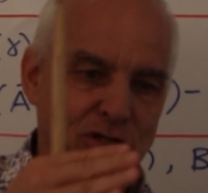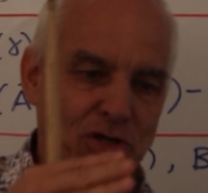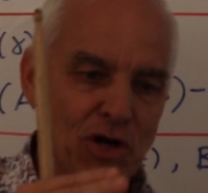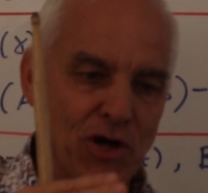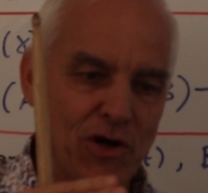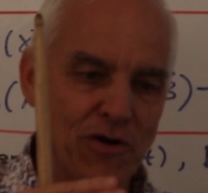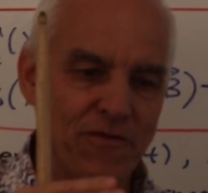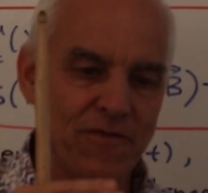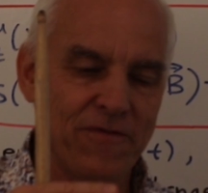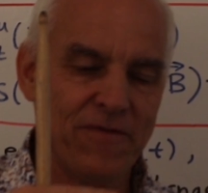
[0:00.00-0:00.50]

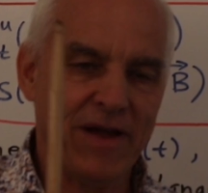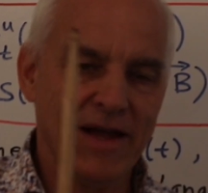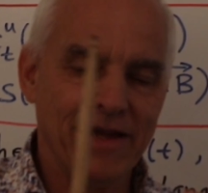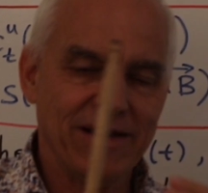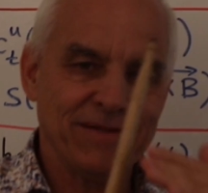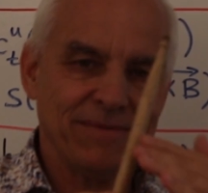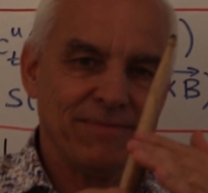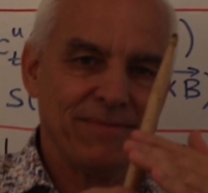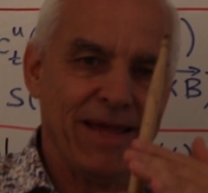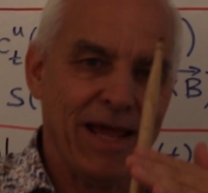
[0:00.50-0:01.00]
of
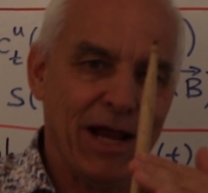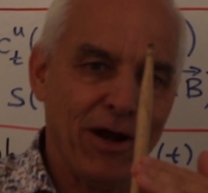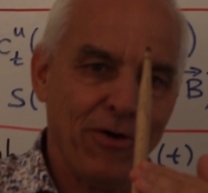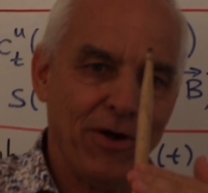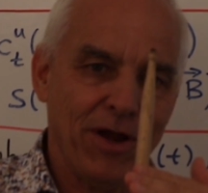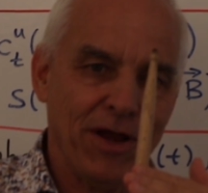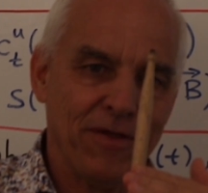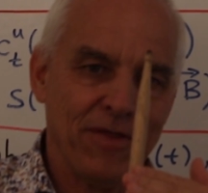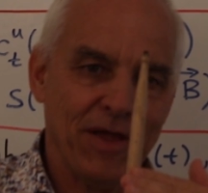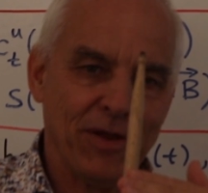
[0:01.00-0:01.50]

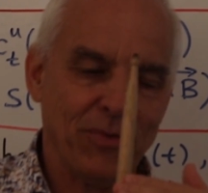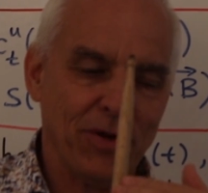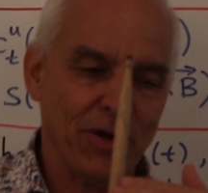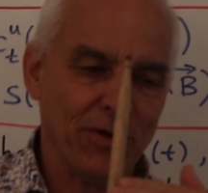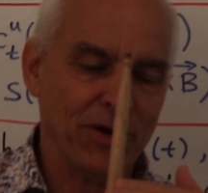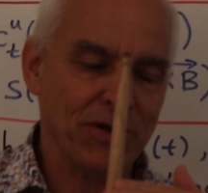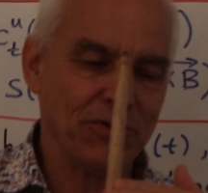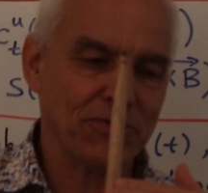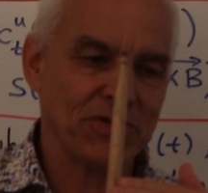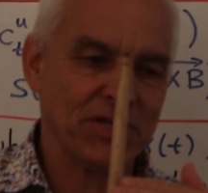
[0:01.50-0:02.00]
area that we are
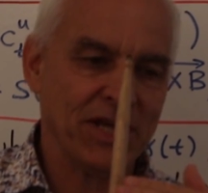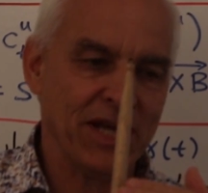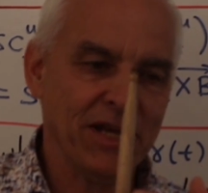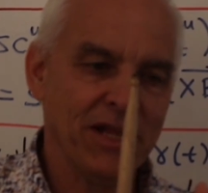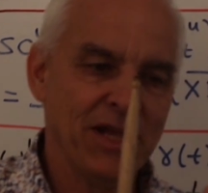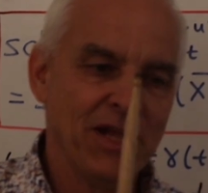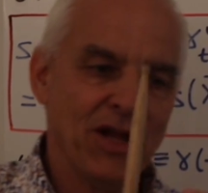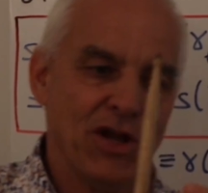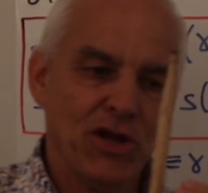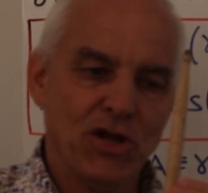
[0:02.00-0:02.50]
interested in.
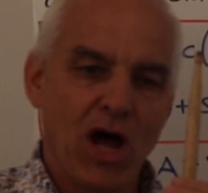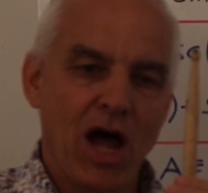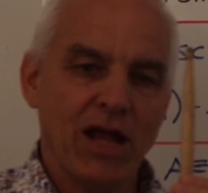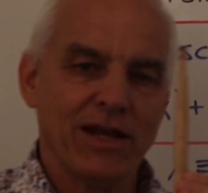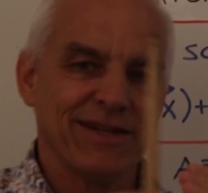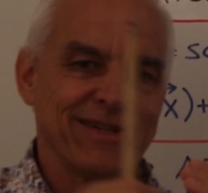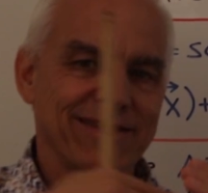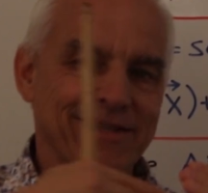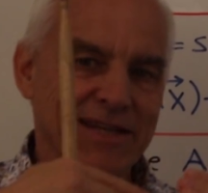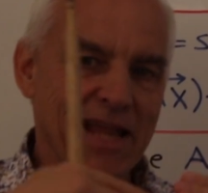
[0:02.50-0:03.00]
Not
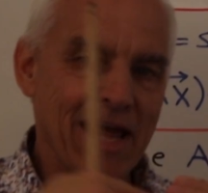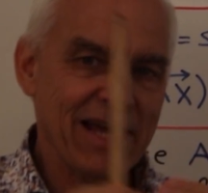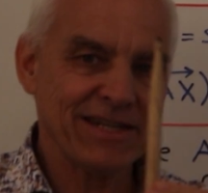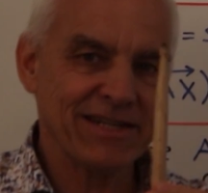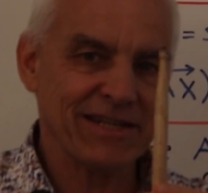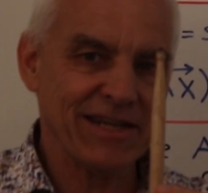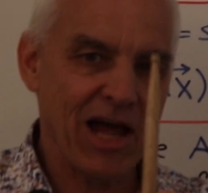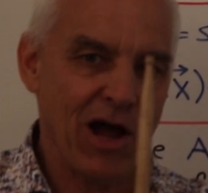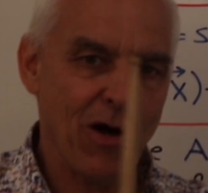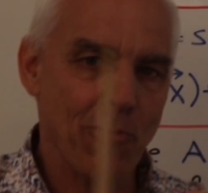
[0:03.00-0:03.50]
a slice
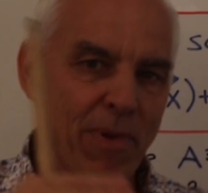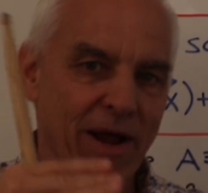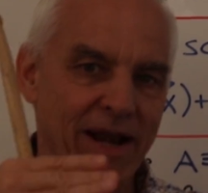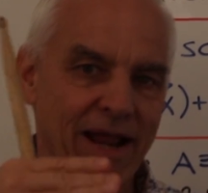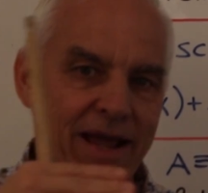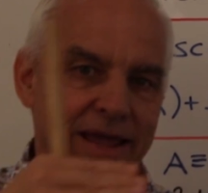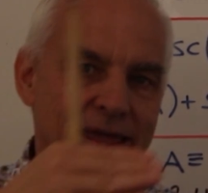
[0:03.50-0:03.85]
now, but a